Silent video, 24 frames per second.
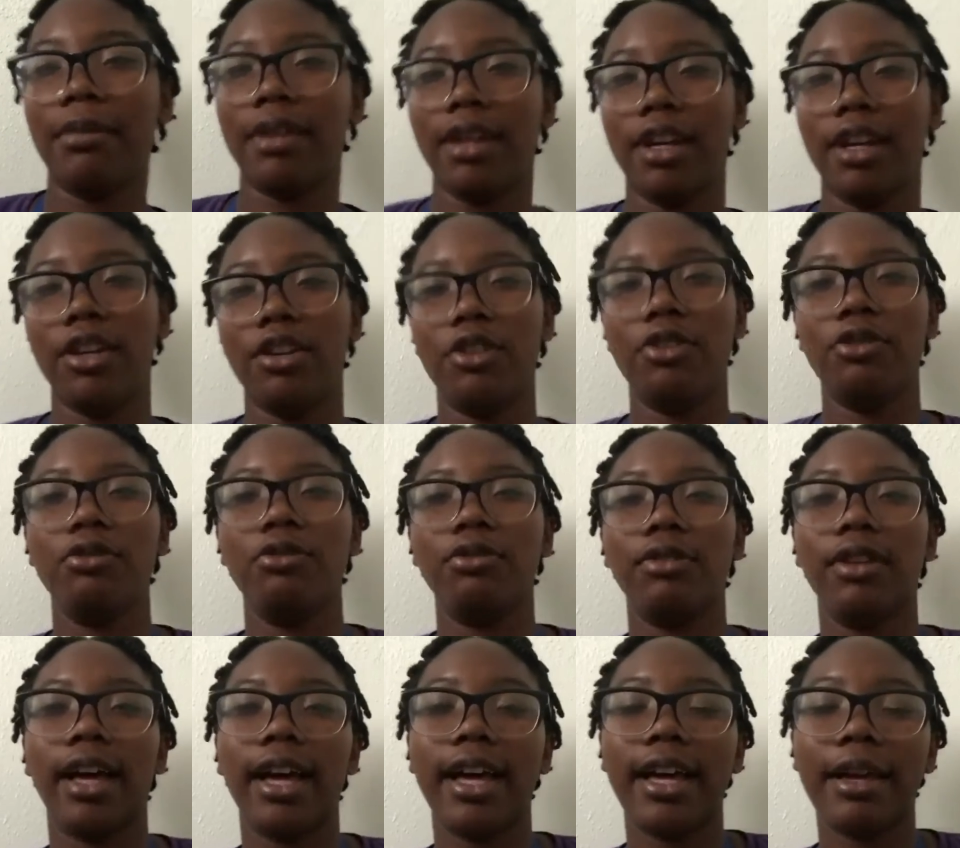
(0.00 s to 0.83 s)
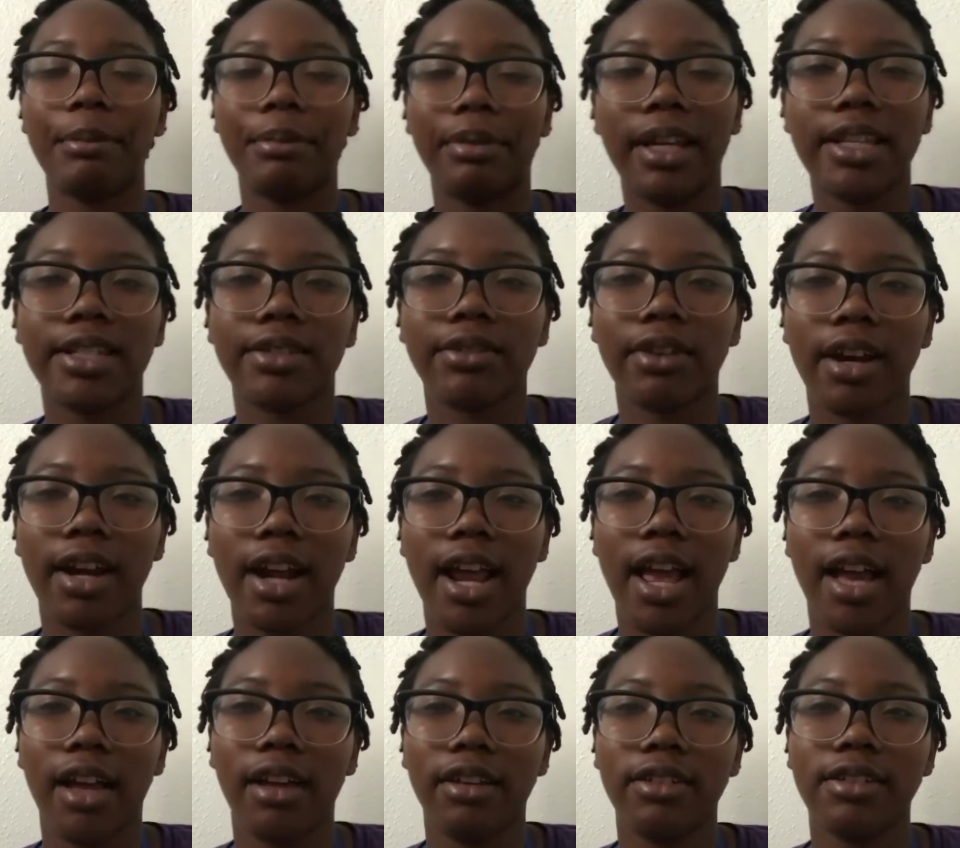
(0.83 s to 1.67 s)
I'm in a new place
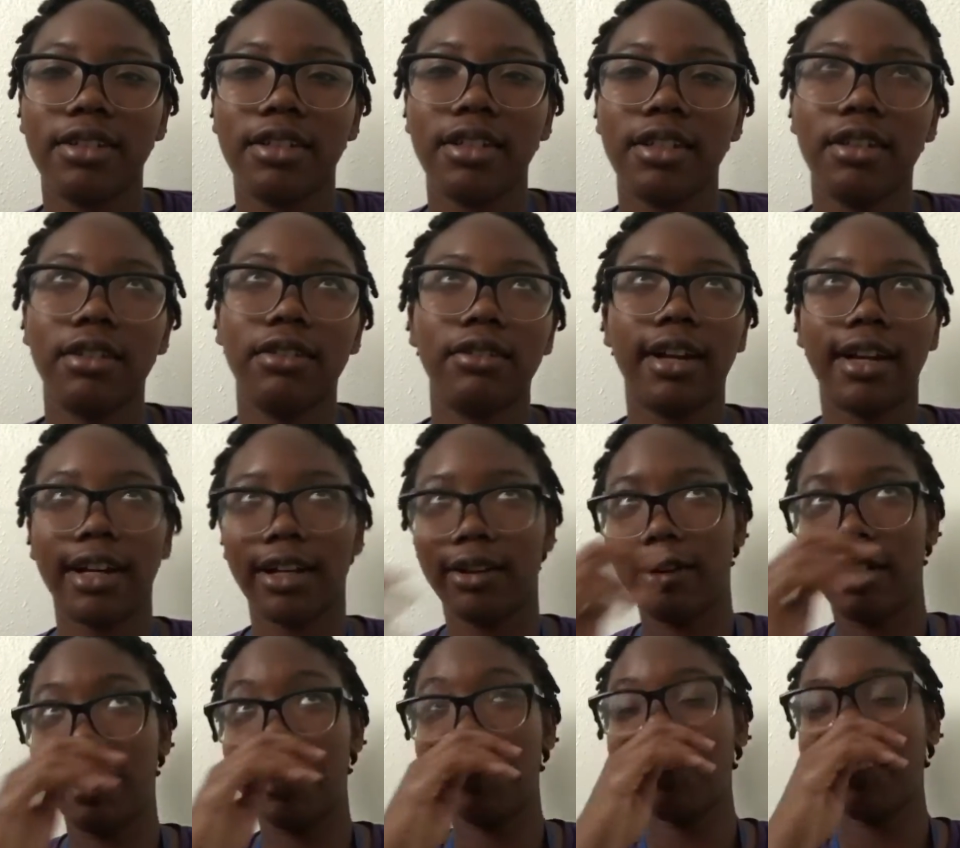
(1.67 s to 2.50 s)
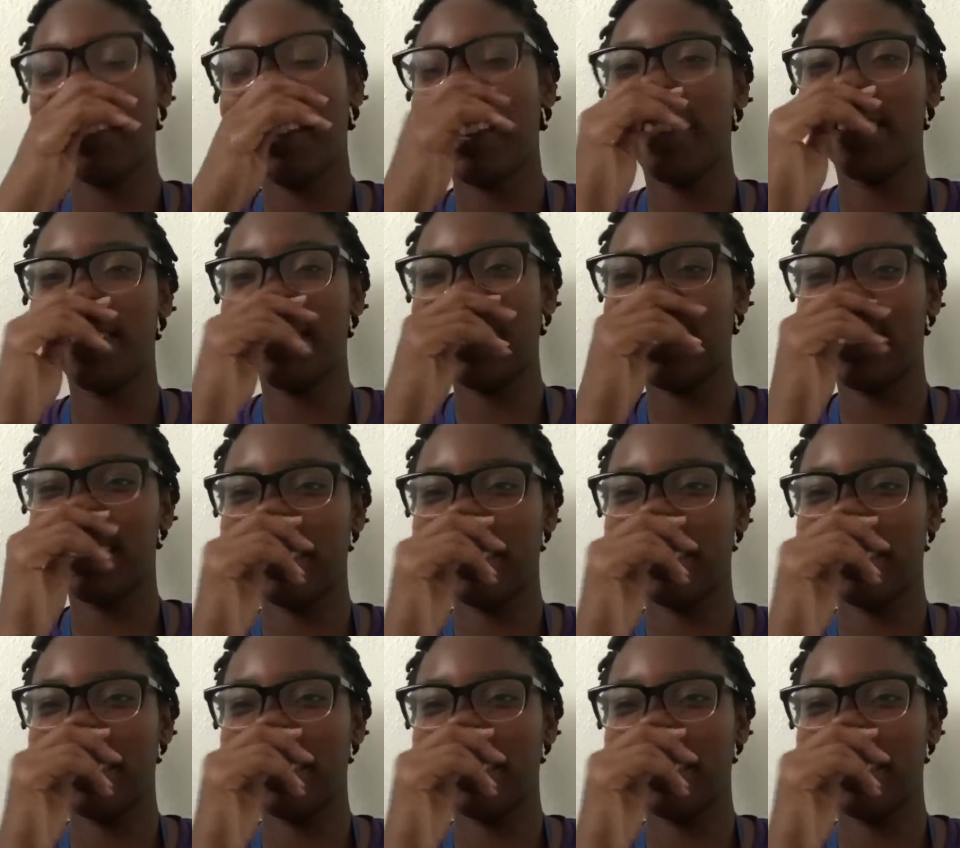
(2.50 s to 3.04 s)
right now, so I don't have